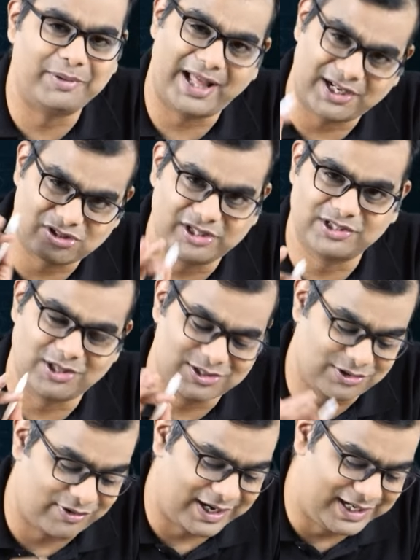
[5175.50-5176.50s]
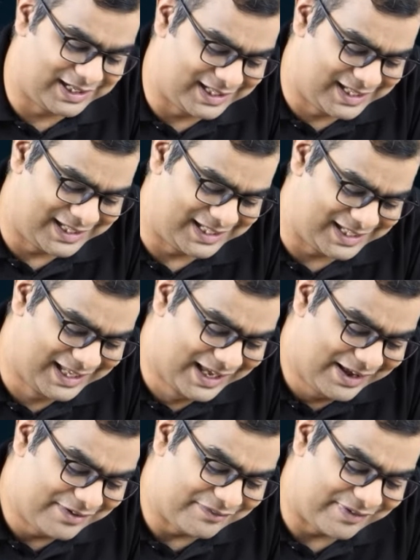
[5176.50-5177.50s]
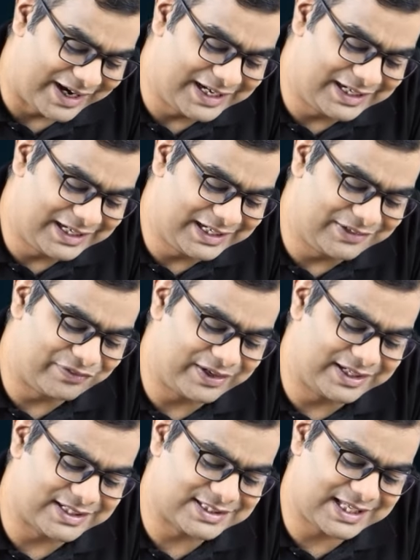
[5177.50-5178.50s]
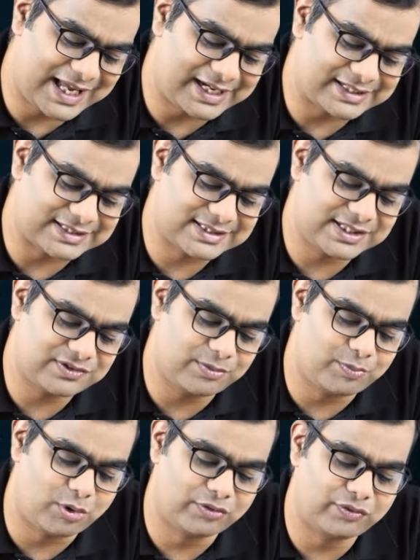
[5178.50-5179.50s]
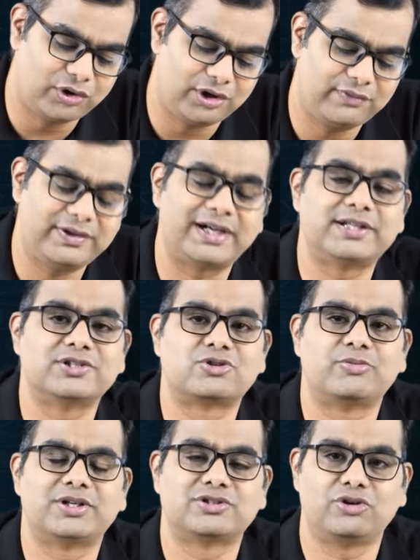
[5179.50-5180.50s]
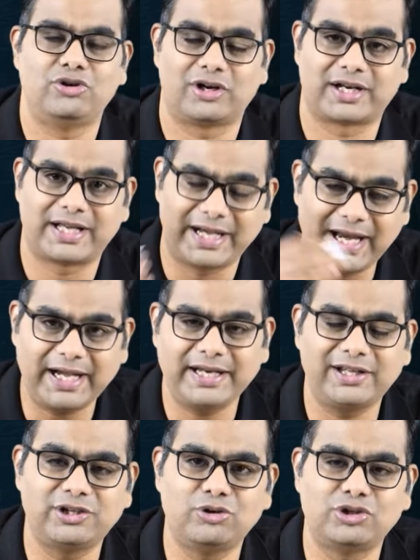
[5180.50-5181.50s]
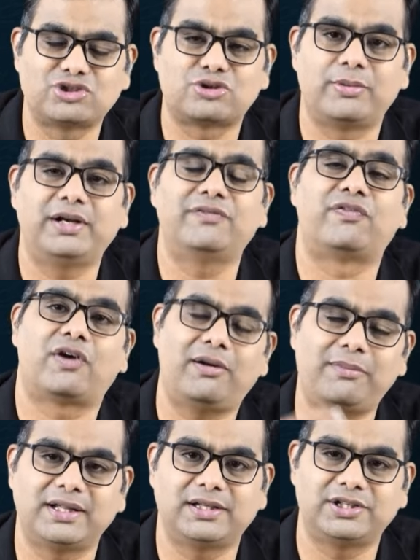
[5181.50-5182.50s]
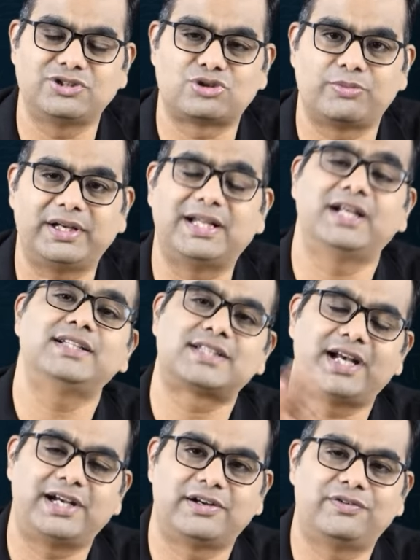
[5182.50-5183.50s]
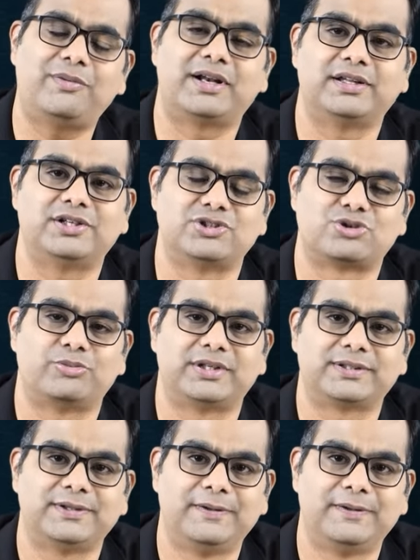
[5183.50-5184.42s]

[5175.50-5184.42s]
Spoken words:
actually it is also widely different risk characteristics from portfolio of debt instruments. So, you are creating a new instrument from other instrument that is created from another instrument.